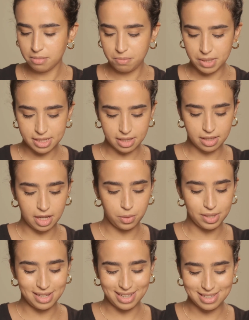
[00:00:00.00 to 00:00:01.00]
Basically, I
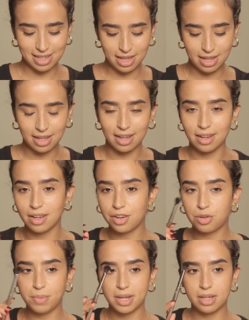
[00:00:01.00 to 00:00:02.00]
will like take a
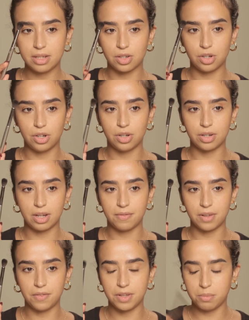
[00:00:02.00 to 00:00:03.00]
little bit on a
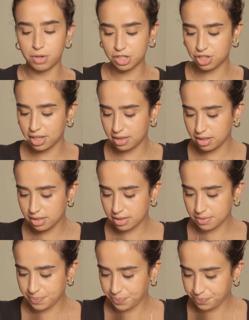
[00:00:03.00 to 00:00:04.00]
fluffy brush like this